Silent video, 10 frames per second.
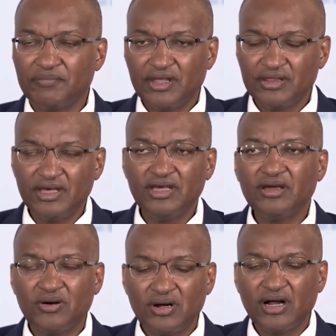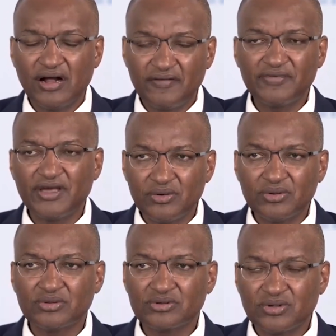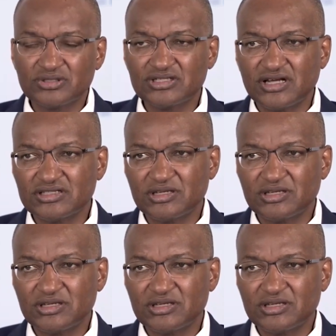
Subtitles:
they have their own concerns